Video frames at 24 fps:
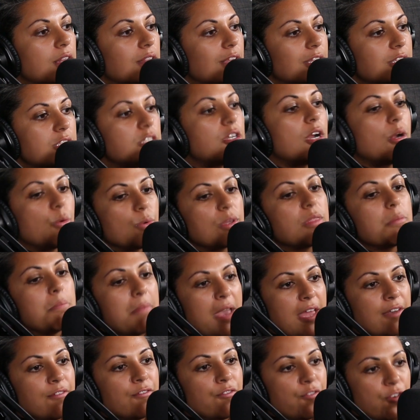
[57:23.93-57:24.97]
let's start with
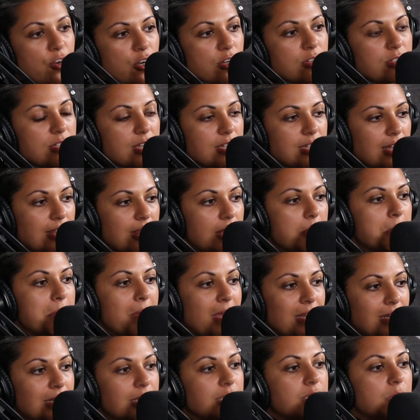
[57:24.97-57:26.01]
men first, because I think
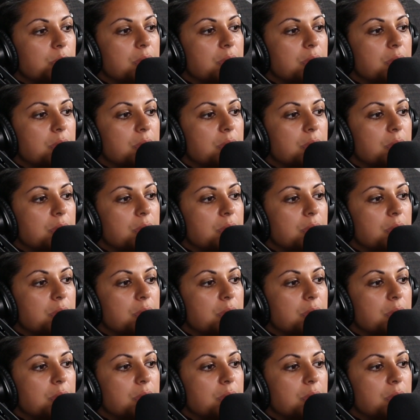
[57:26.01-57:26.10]
men need